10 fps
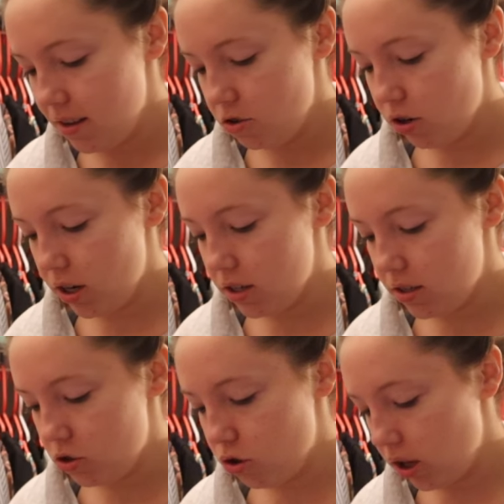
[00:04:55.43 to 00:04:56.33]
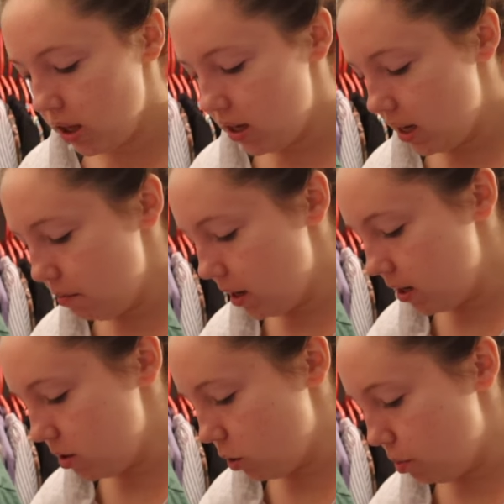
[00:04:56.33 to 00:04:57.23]
Trying to, struggling to keep my
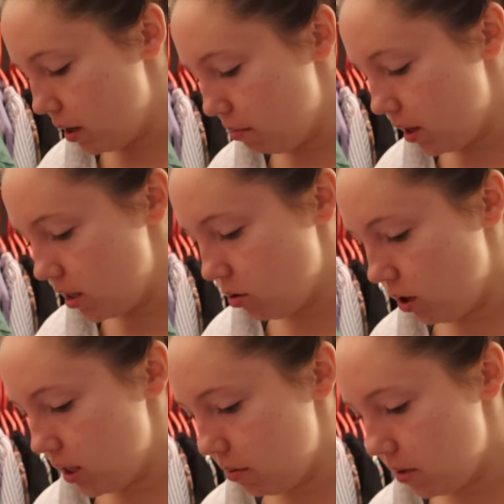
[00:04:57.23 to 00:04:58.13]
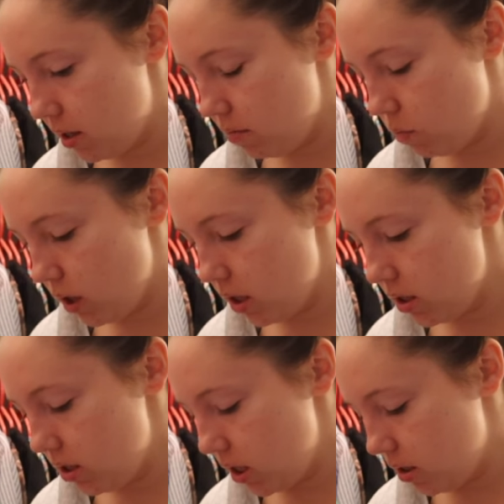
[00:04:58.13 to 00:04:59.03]
eyes open, but it's the only time that
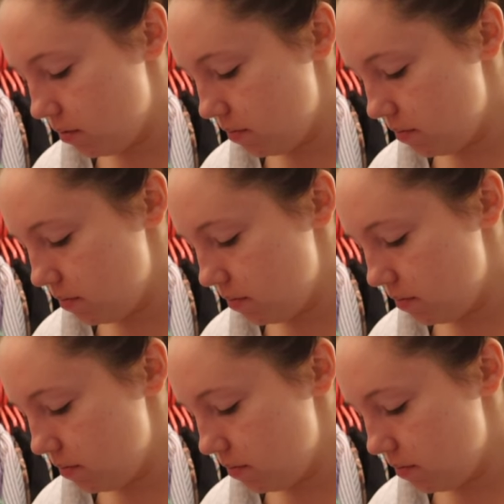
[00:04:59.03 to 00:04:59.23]
works, so.